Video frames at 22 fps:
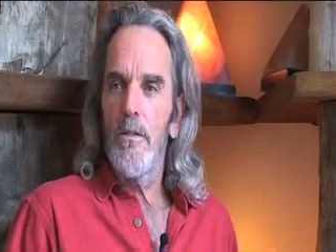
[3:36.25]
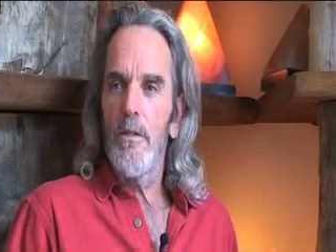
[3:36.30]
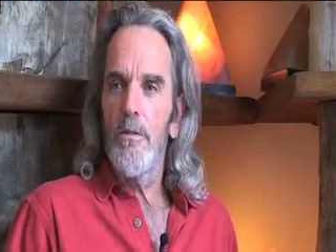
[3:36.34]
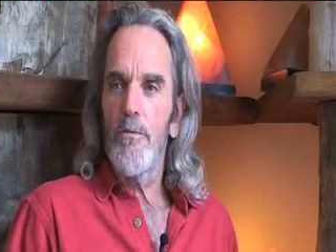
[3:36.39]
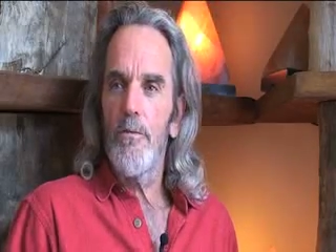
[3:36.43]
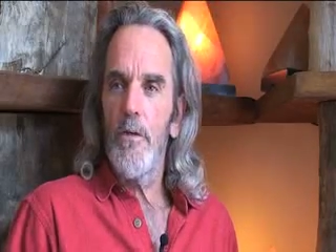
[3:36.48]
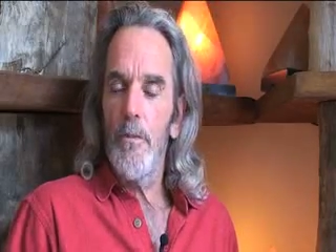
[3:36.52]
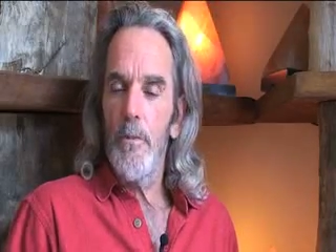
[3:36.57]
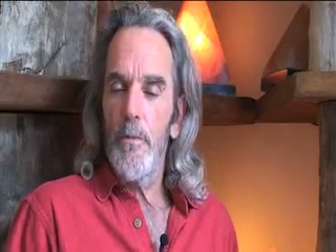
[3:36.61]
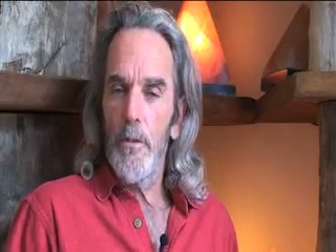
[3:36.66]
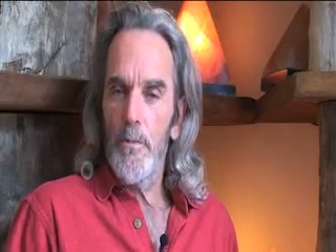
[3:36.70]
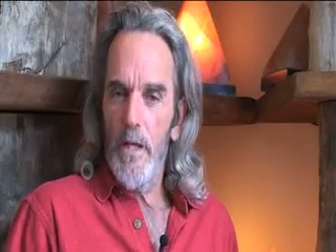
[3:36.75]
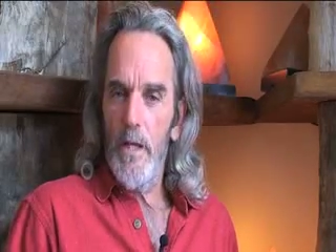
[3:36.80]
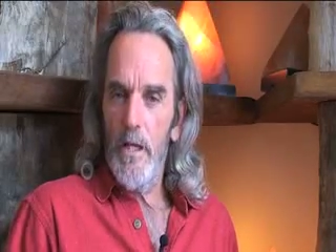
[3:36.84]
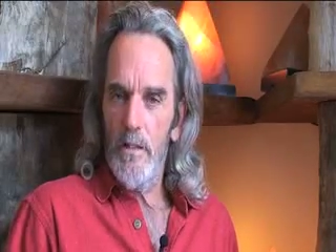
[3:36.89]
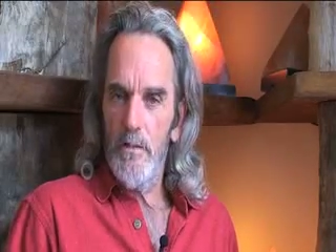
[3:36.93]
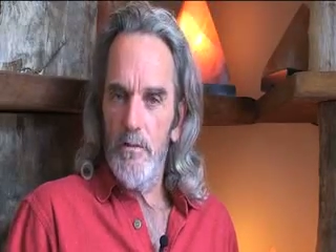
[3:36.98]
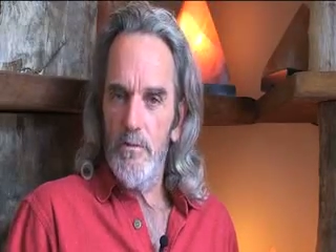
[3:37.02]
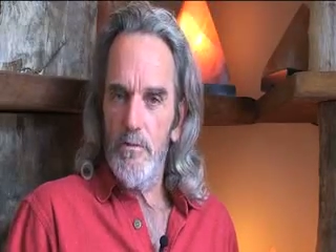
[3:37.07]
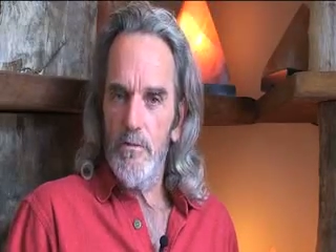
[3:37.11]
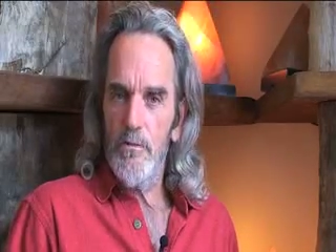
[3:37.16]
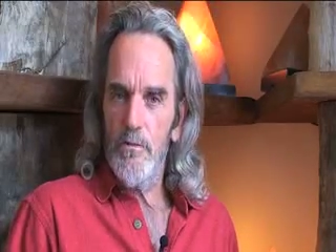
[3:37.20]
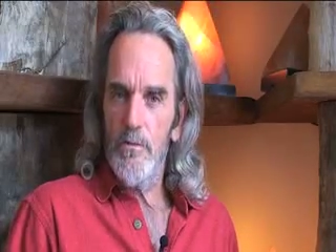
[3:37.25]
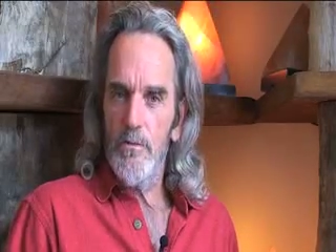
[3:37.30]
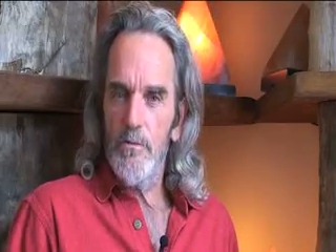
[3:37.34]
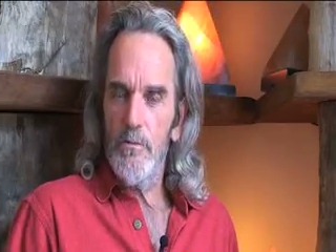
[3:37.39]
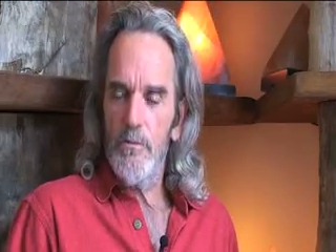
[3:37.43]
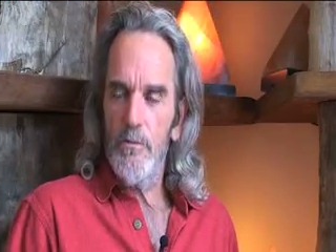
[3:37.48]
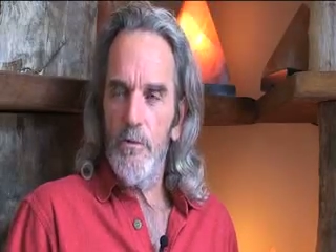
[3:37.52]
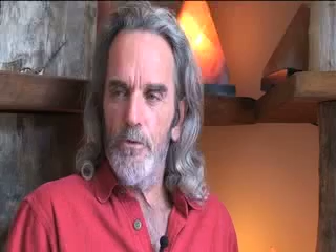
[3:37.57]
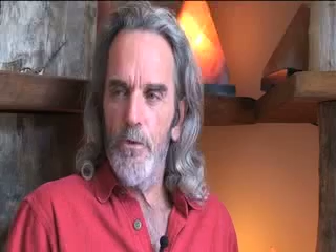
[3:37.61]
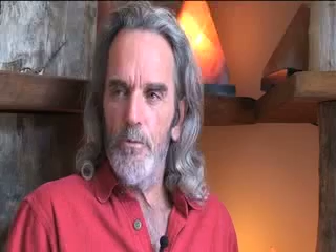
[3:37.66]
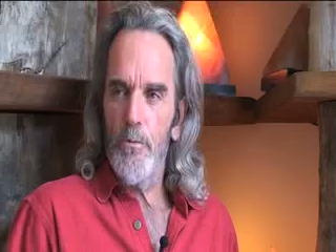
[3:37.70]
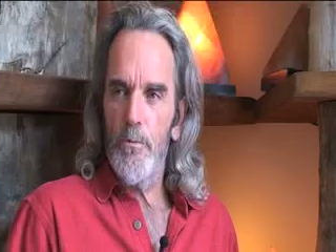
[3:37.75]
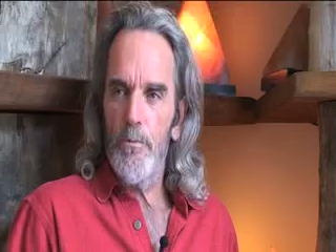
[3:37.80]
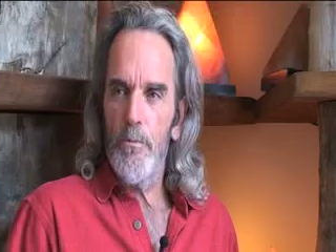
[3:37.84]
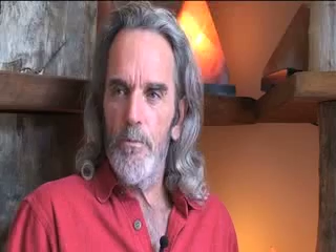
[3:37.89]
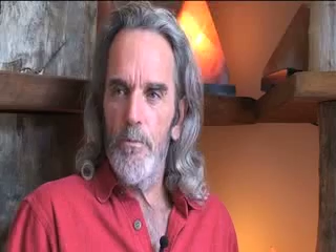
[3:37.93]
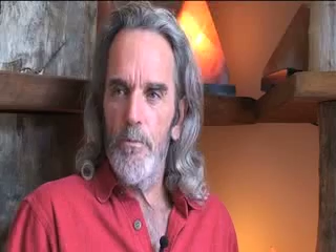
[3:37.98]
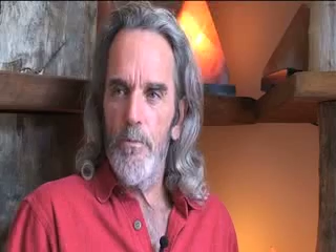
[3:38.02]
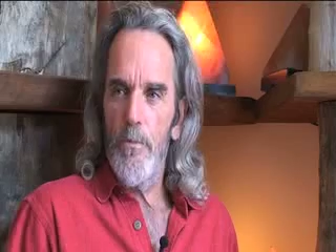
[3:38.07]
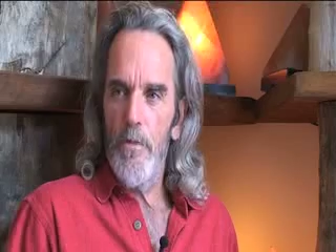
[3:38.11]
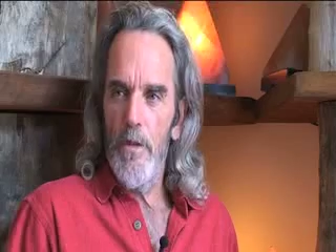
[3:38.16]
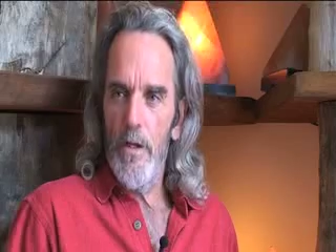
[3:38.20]
female packers from
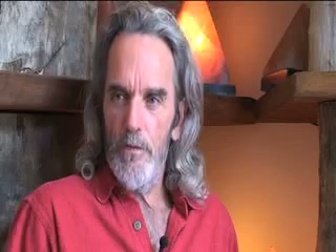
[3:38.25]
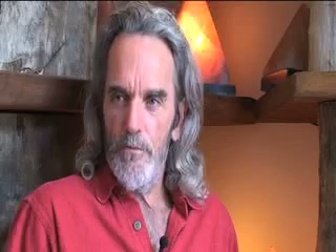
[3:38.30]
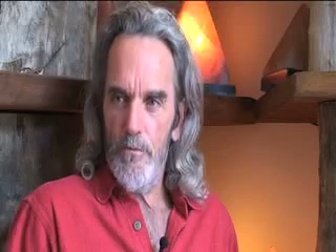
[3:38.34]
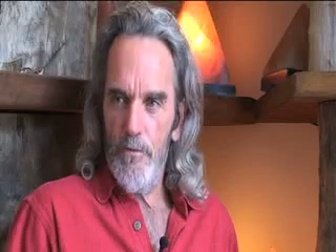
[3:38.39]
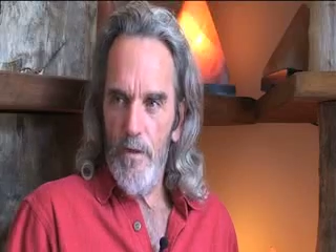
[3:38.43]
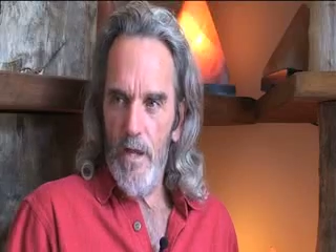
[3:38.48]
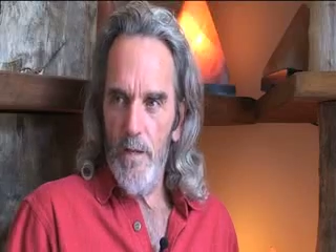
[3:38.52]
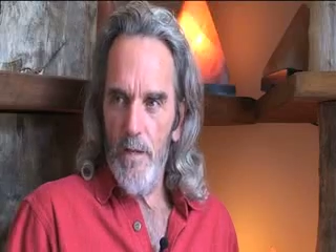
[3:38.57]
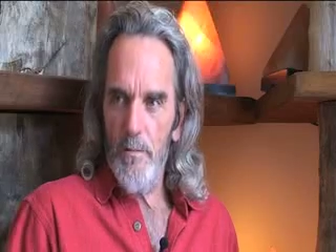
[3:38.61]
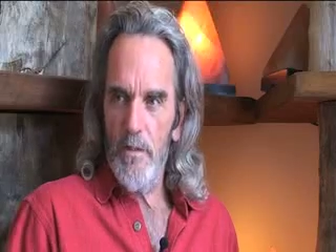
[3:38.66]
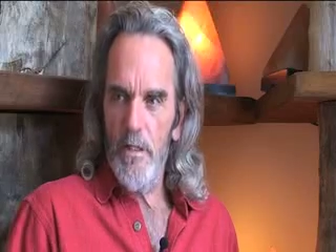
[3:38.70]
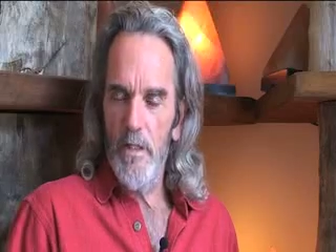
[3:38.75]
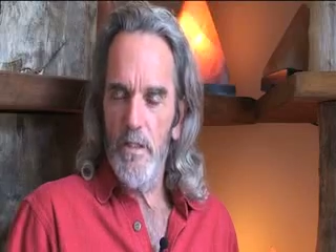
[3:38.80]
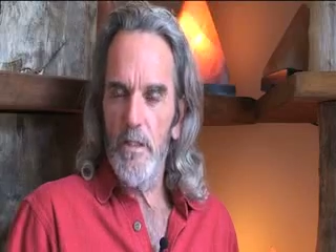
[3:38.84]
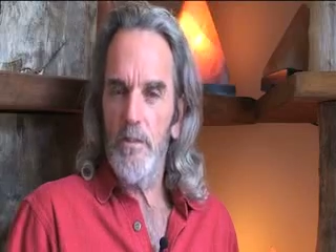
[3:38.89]
their family